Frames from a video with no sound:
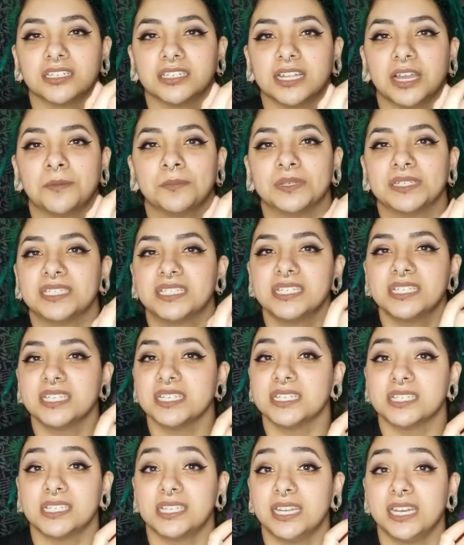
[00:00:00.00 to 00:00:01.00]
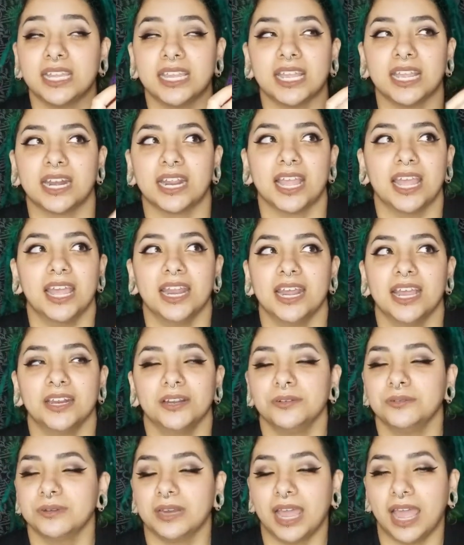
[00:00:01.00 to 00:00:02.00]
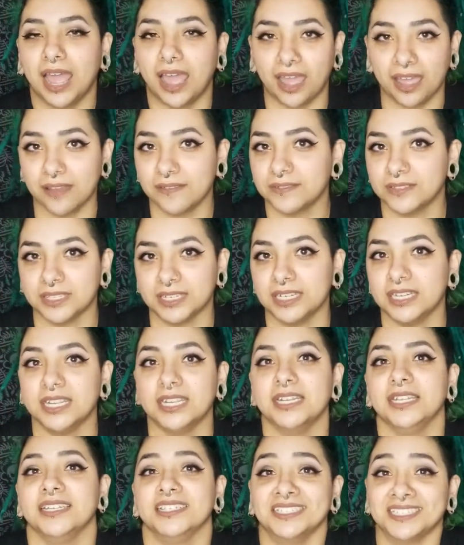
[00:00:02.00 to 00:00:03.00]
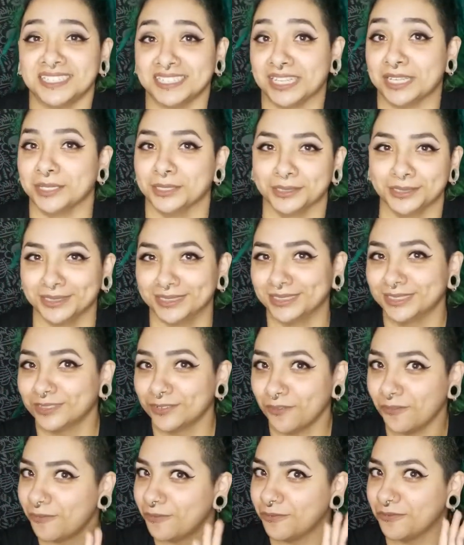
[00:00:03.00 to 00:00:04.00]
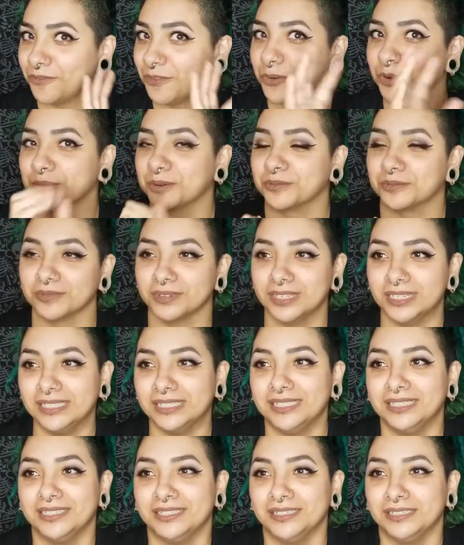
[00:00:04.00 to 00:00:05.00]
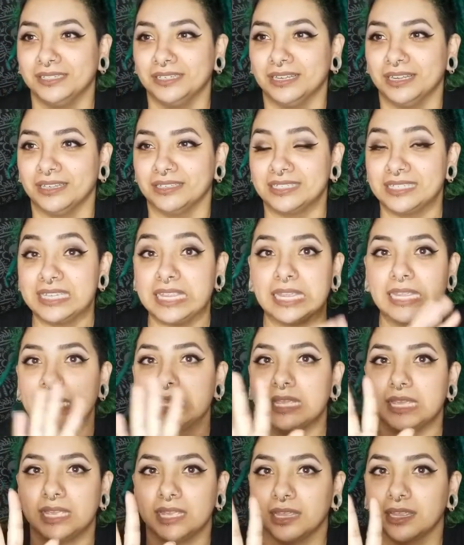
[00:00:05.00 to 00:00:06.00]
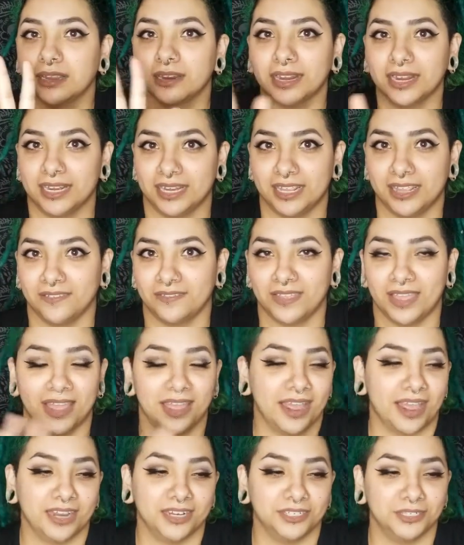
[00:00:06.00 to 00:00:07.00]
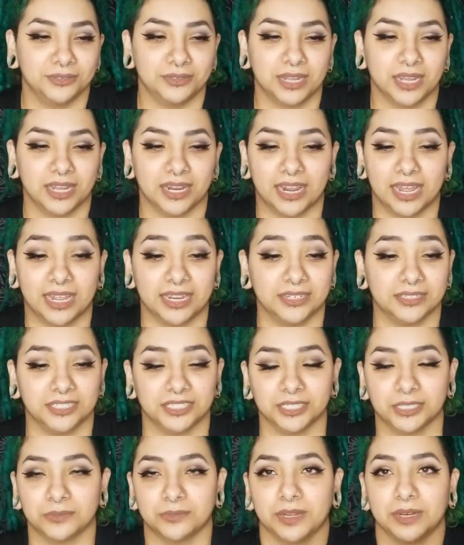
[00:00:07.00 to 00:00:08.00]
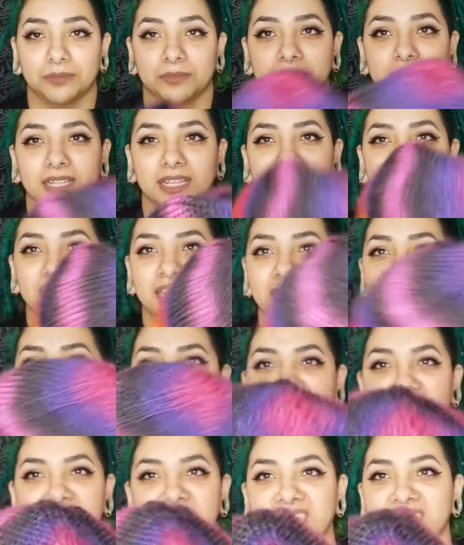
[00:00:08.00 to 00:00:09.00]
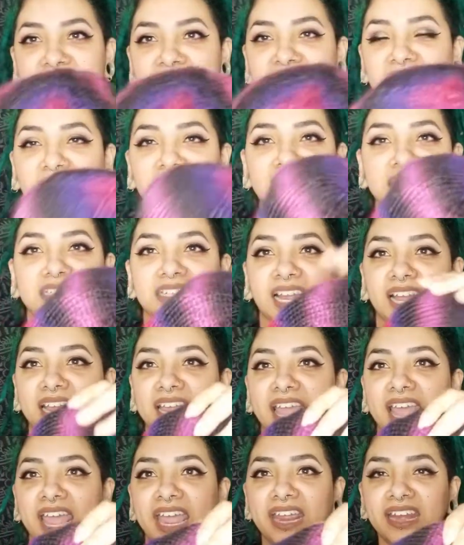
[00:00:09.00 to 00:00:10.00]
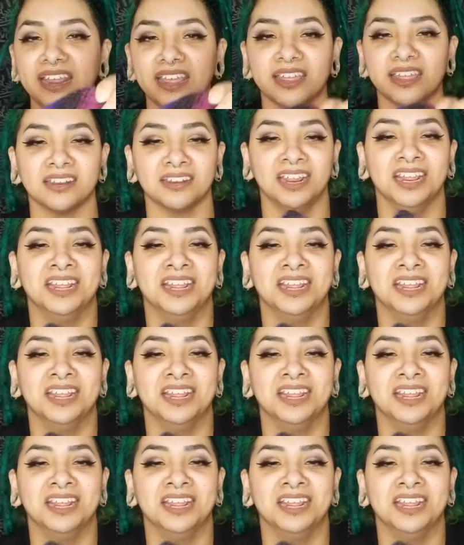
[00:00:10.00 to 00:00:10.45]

down. But since it's knitting and I don't have the knitting skills for tinking or any of that, I do not. I just went with it. And I hate it.